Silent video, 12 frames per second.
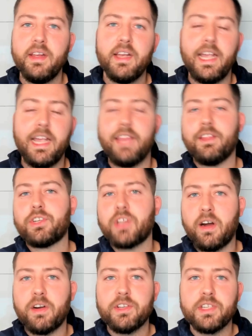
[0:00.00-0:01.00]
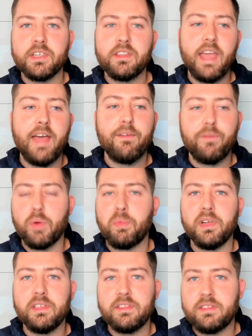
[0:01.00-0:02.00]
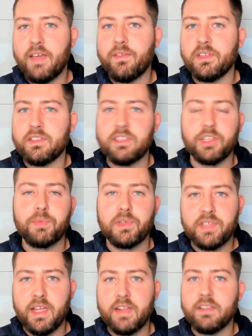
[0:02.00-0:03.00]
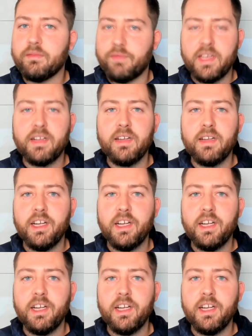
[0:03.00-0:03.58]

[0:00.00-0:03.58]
and they're charging that 4.76% VIG,